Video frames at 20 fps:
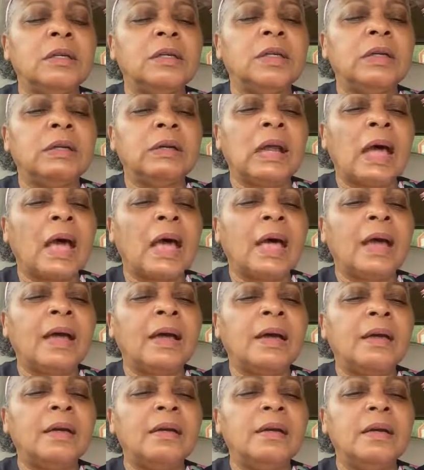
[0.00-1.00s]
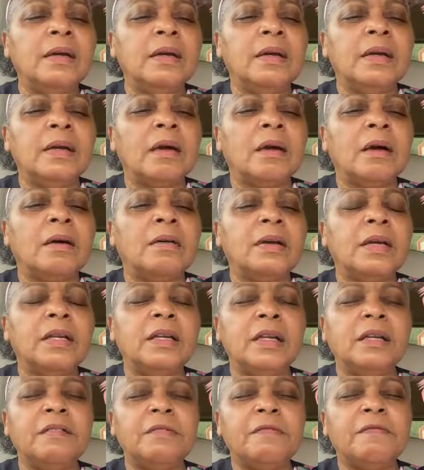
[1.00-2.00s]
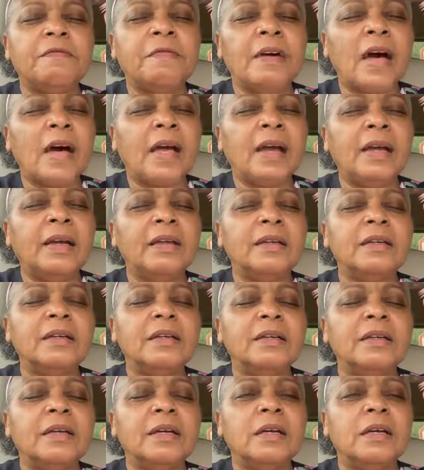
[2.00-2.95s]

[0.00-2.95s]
deny. Uh, he didn't fight.